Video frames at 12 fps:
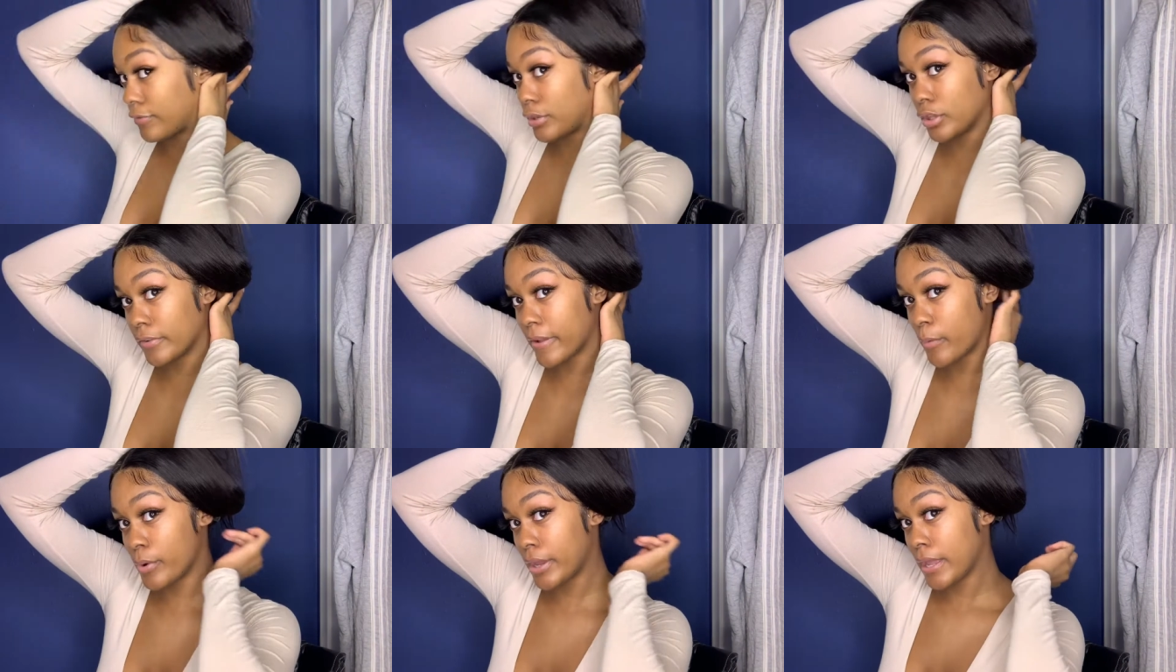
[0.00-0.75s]
you know, if I
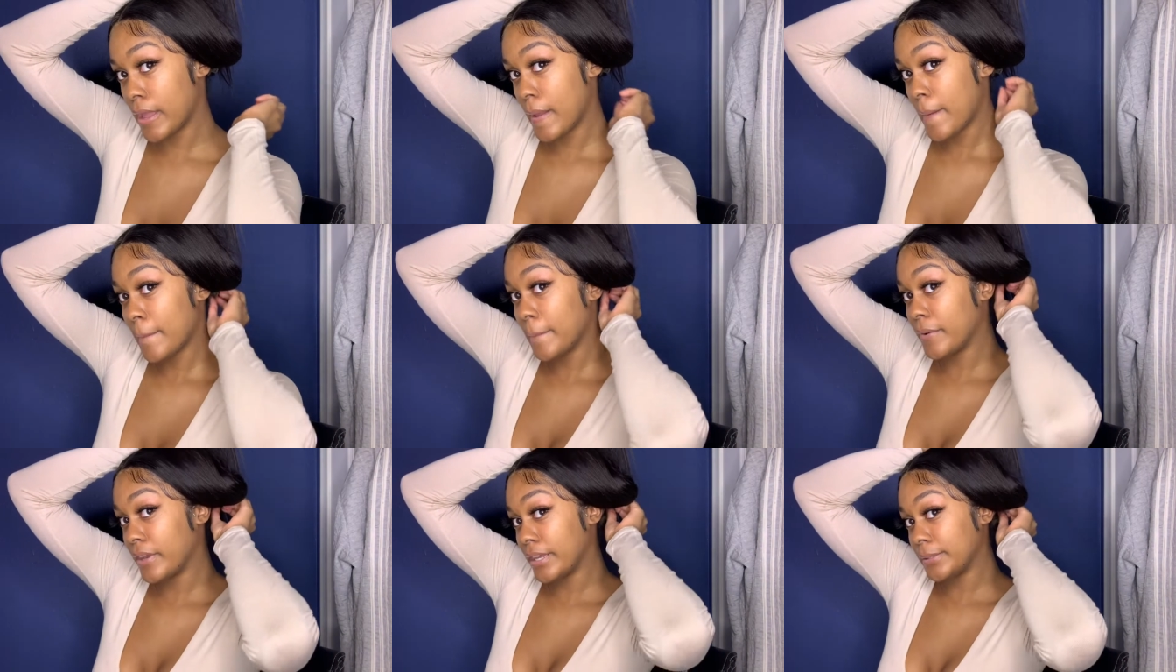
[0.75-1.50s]
want.
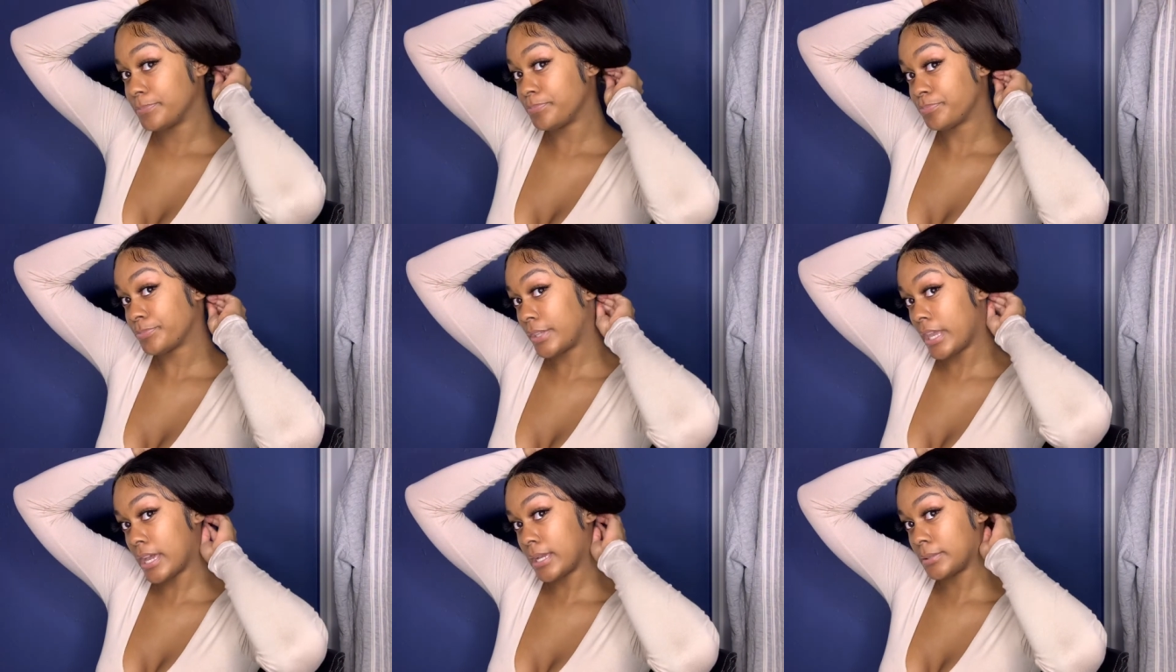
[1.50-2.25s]
But
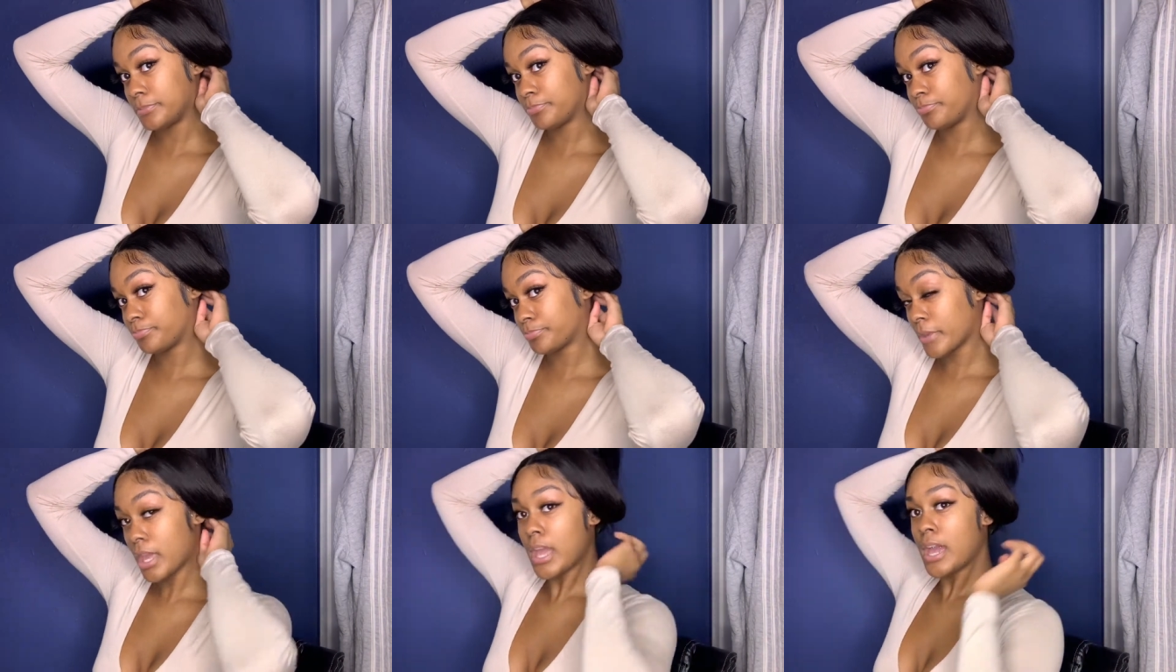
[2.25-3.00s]
yeah,
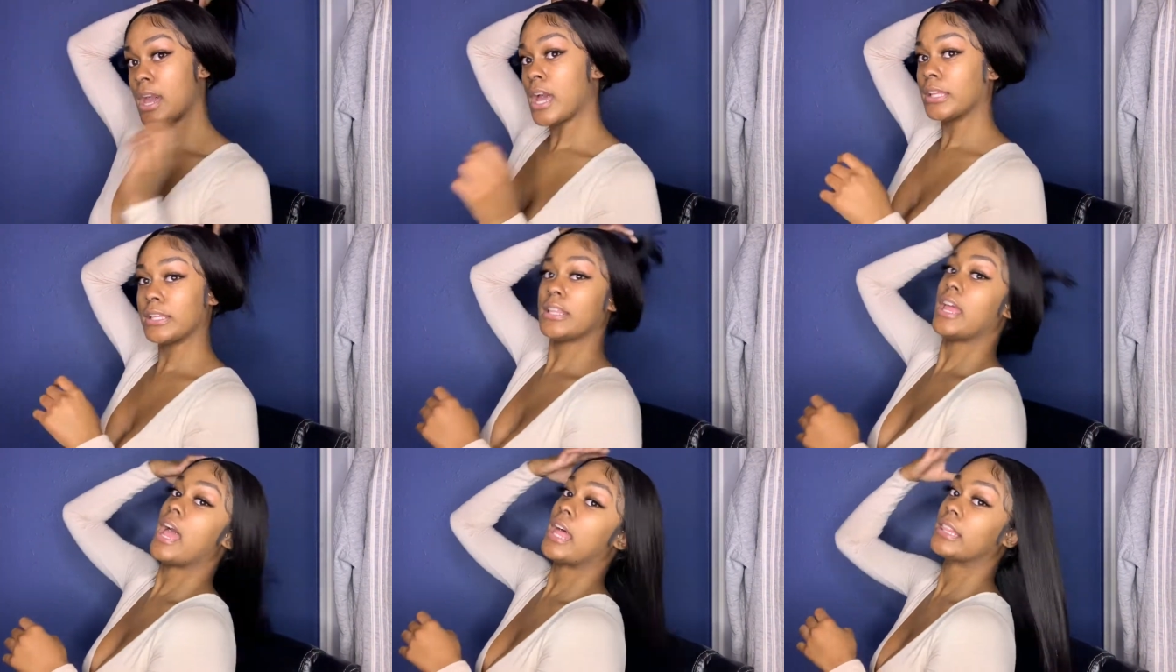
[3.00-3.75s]
other than
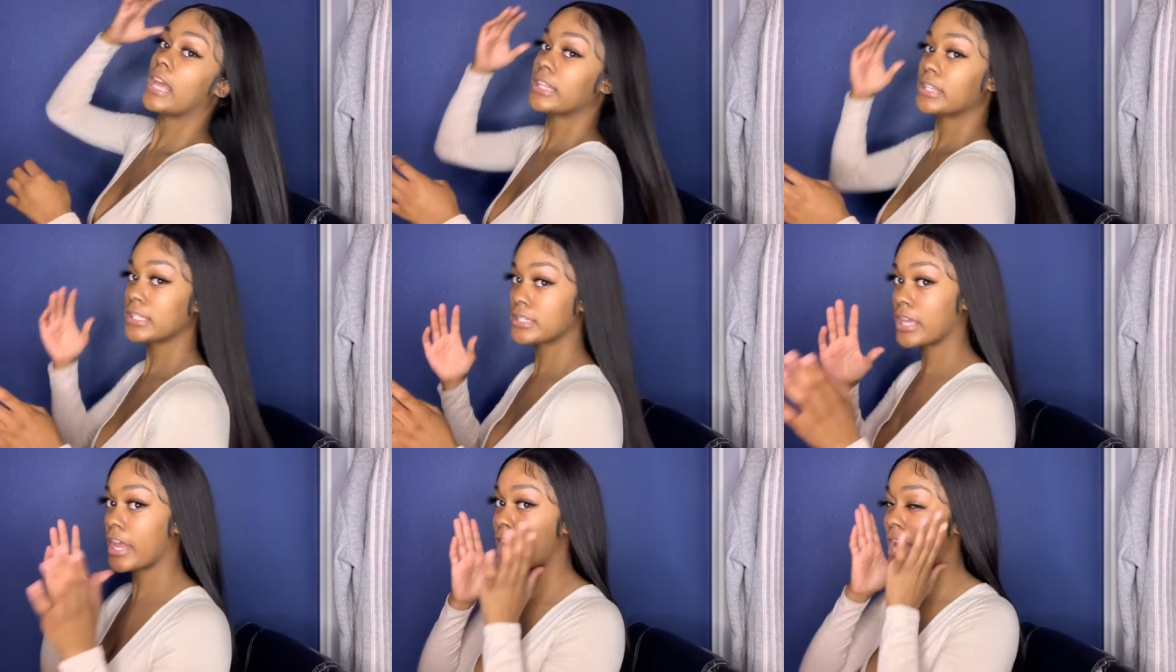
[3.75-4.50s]
that, I like this
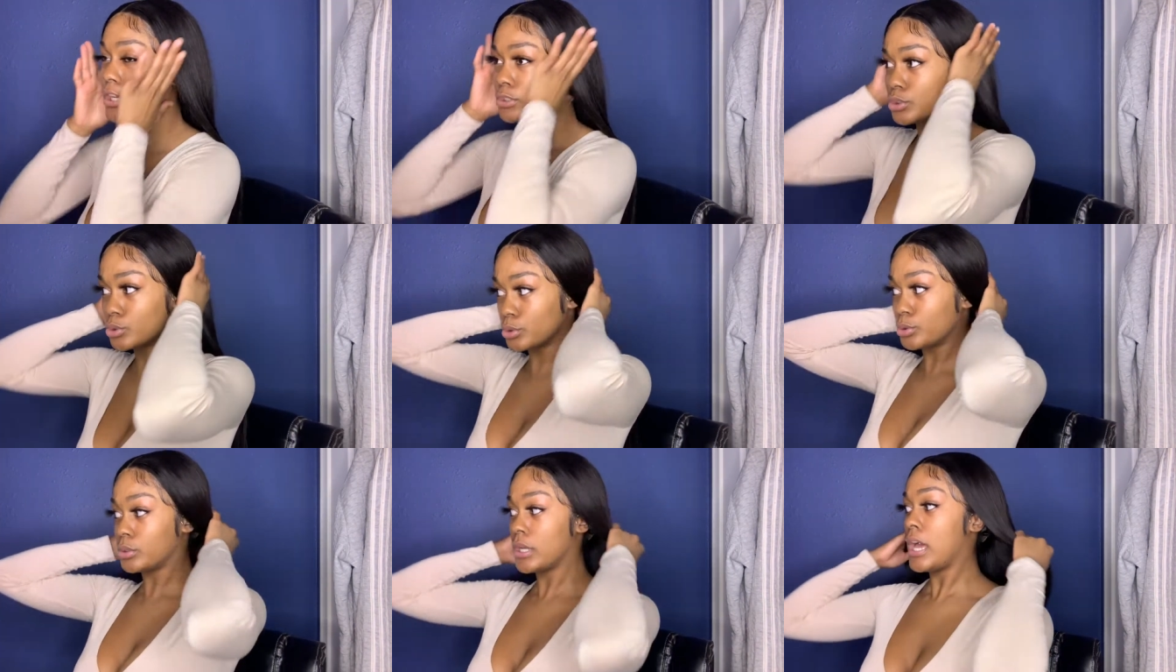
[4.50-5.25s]
hair. I could
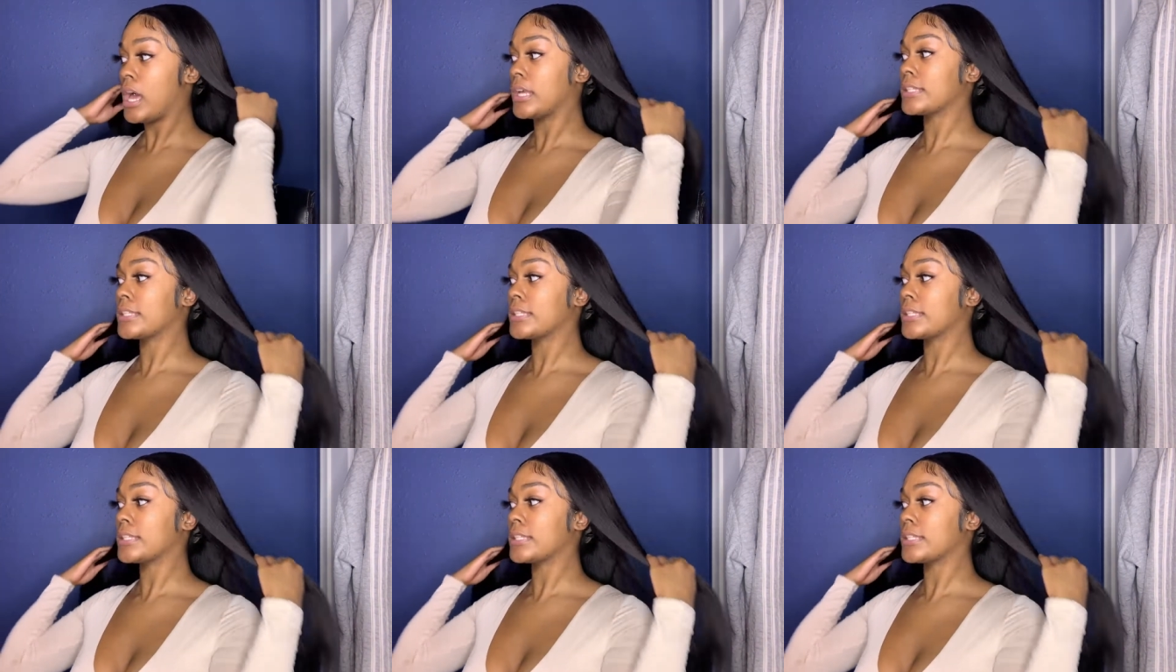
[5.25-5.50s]
do a